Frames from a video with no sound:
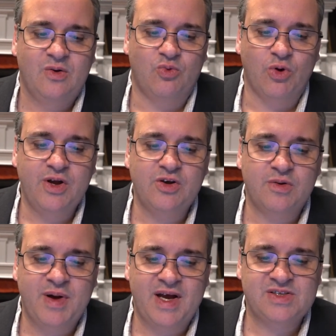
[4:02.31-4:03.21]
Roy
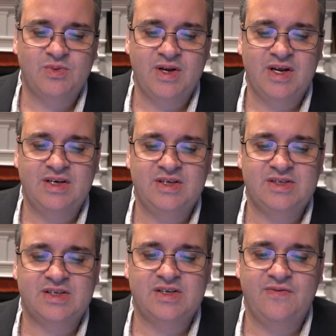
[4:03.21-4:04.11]
Cook passed away in
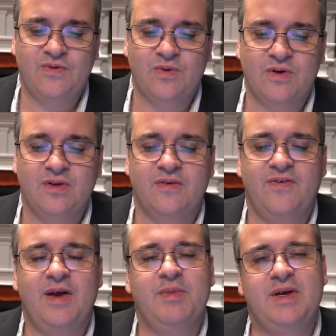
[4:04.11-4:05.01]
1964, and the
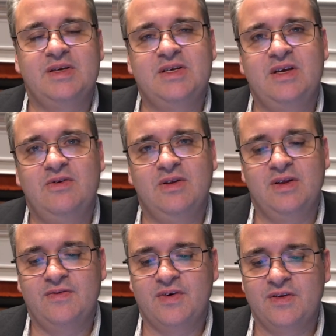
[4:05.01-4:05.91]
family continued to
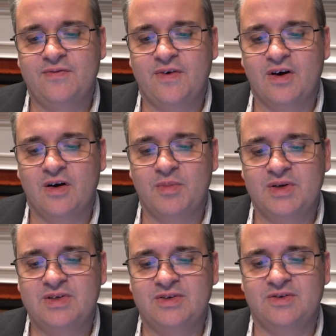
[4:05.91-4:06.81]
live on the farm
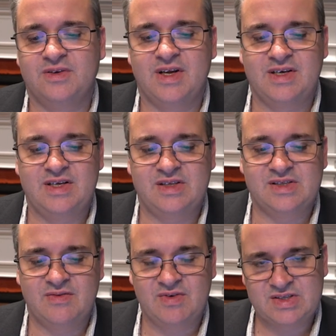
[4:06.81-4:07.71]
until
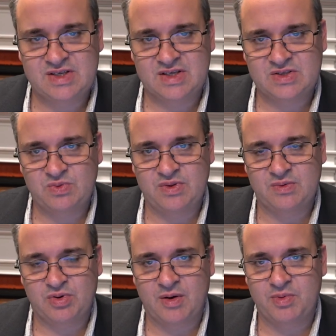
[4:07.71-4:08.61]
1976 when the
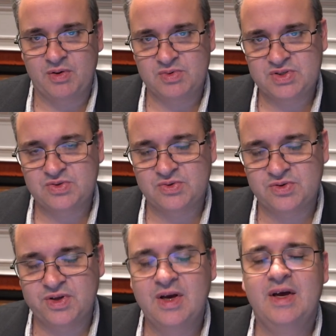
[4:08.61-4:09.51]
property was
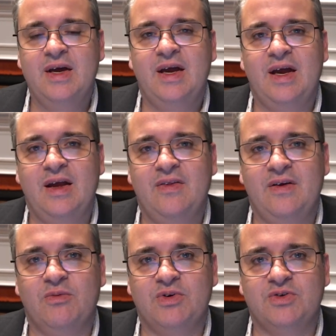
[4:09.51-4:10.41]
sold and
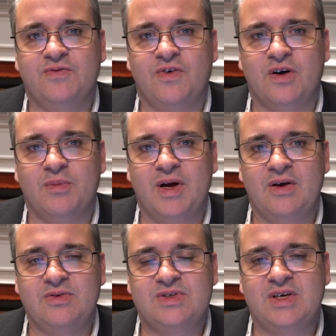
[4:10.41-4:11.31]
the original
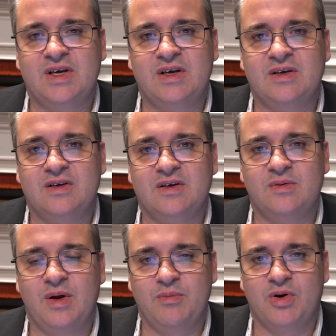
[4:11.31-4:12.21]
farmhouse and,
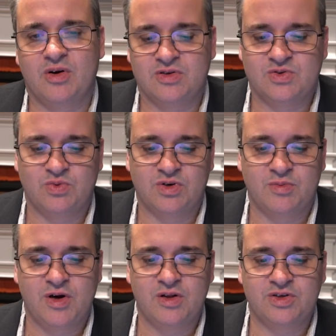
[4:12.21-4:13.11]
uh, and barns were
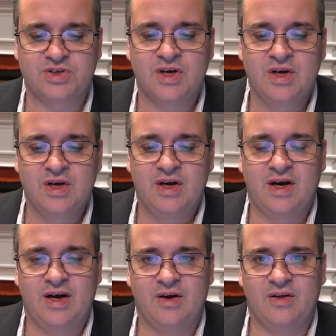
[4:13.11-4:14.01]
demolished.
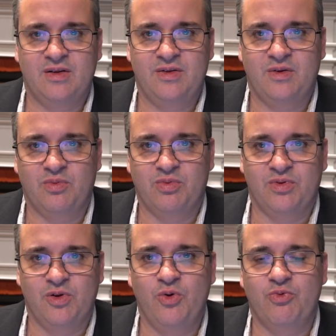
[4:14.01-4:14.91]
Uh, the
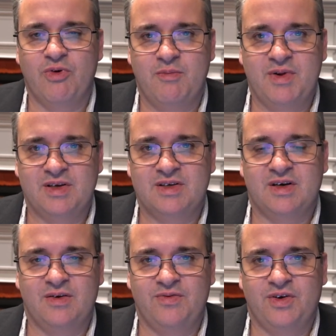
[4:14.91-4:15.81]
lone remnant
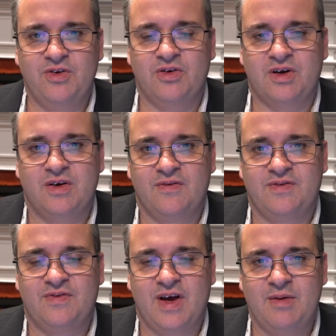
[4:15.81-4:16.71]
of the Cook
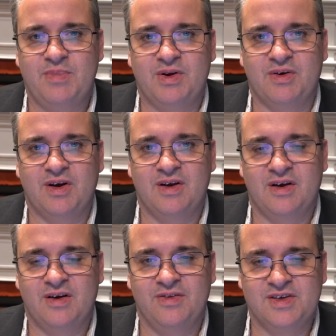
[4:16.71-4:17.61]
time period
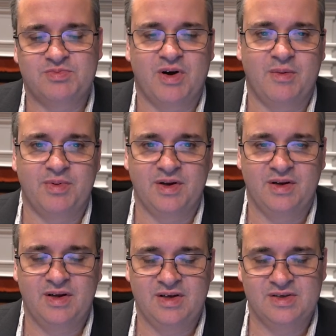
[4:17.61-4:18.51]
on this
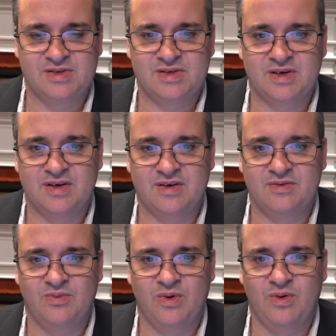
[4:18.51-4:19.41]
property is
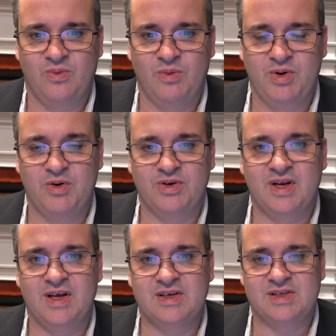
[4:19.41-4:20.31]
uh, what we know
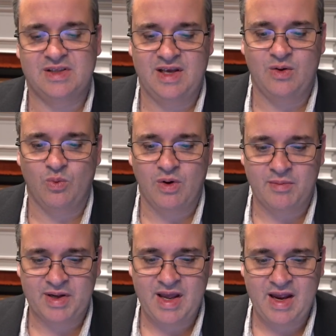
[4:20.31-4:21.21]
today as Lake
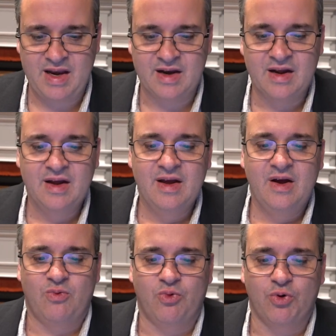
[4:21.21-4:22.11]
Wabukayne.
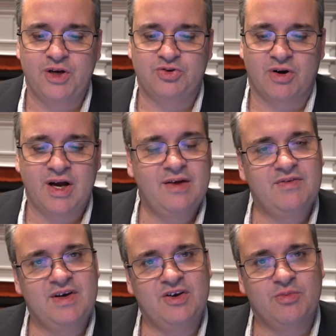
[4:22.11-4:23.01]
Roy Drive
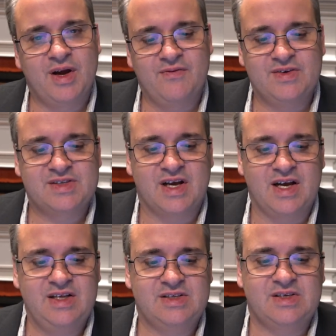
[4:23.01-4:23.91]
in nearby Vista
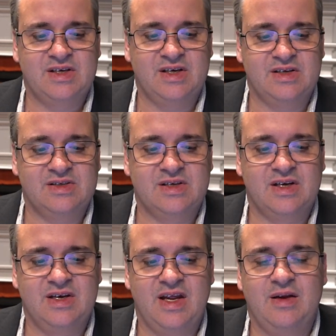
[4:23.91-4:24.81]
Heights is
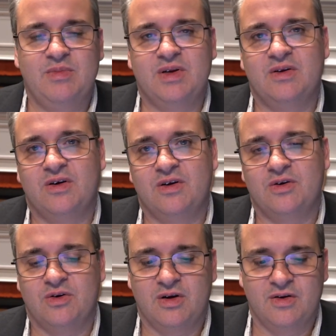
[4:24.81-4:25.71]
uh, named in
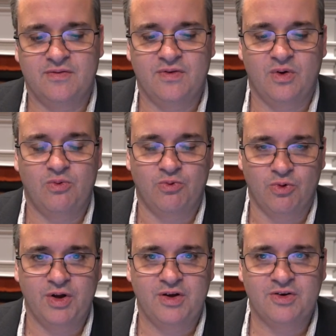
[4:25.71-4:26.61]
honor of
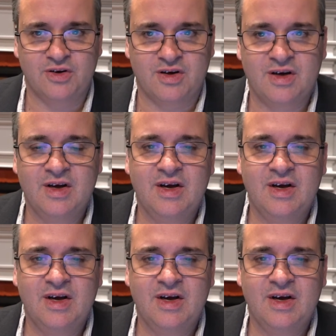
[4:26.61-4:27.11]
Roy Cook.